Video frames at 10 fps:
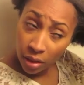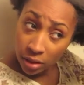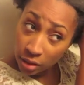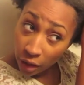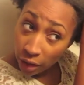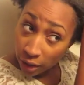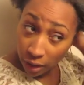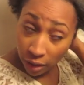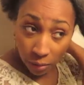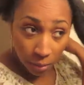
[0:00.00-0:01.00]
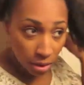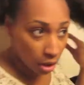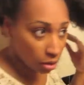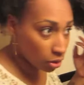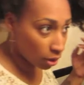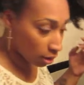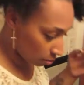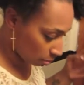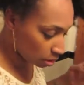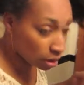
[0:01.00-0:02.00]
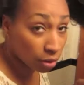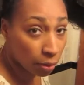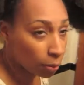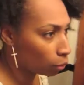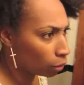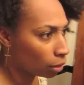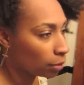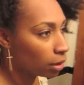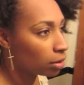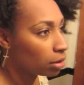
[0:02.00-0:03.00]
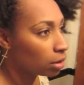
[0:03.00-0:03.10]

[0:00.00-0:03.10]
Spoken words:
Sorry, I know I'm not talking to you guys. I'm just in here rubbing oil on my head.